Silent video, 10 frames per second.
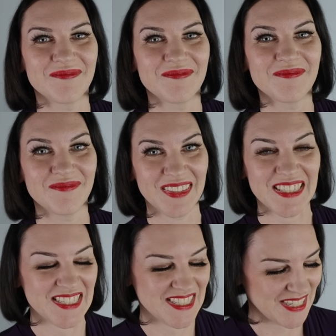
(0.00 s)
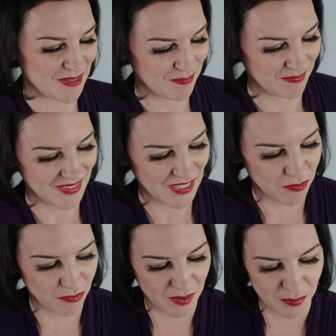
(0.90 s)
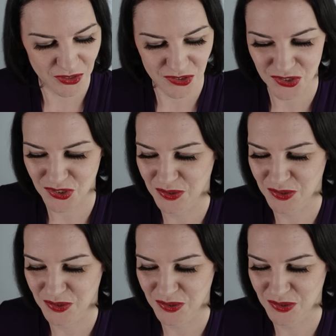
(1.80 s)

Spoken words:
Fantastic. Thank you very much.